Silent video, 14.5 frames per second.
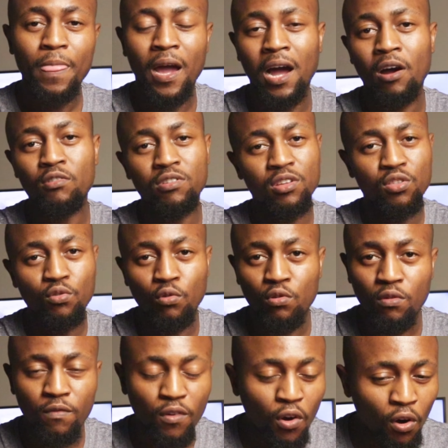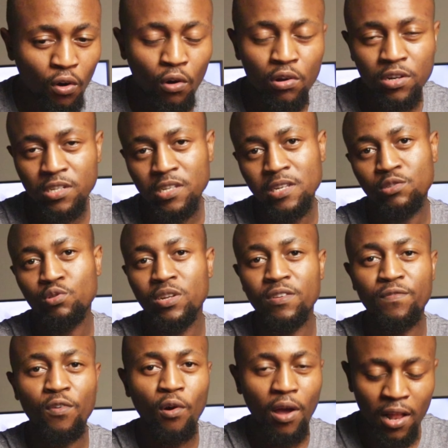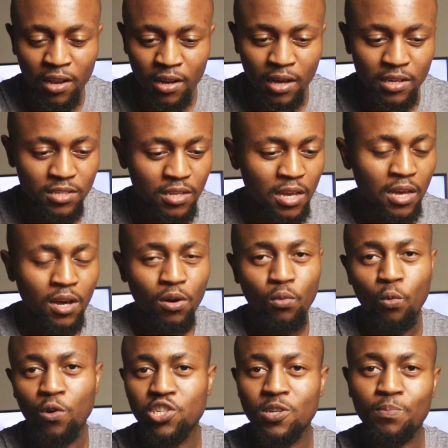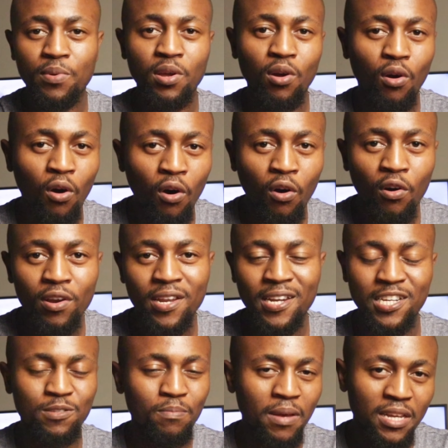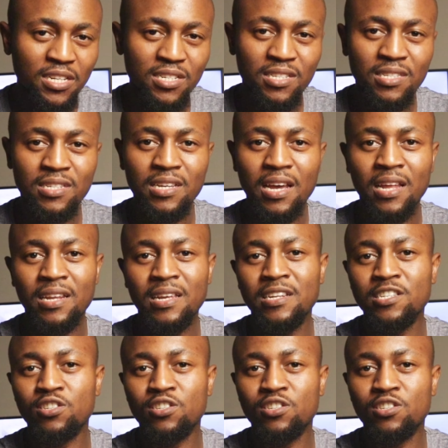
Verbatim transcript: around the throne of God, the 24 elders worshiping God in his majesty and in